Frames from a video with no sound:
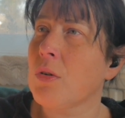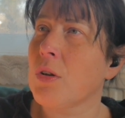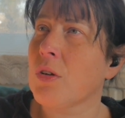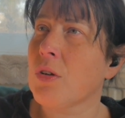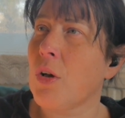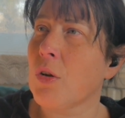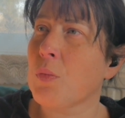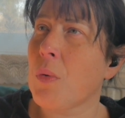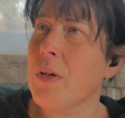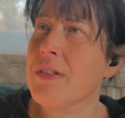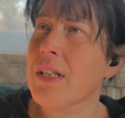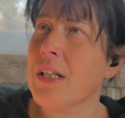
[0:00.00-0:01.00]
good God,
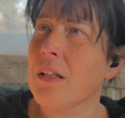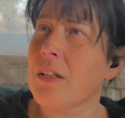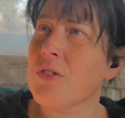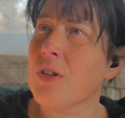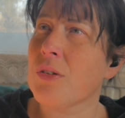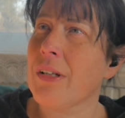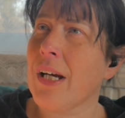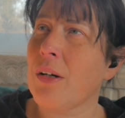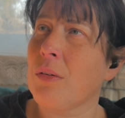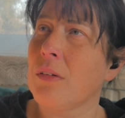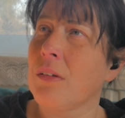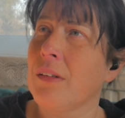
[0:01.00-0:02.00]
what is he going to do now?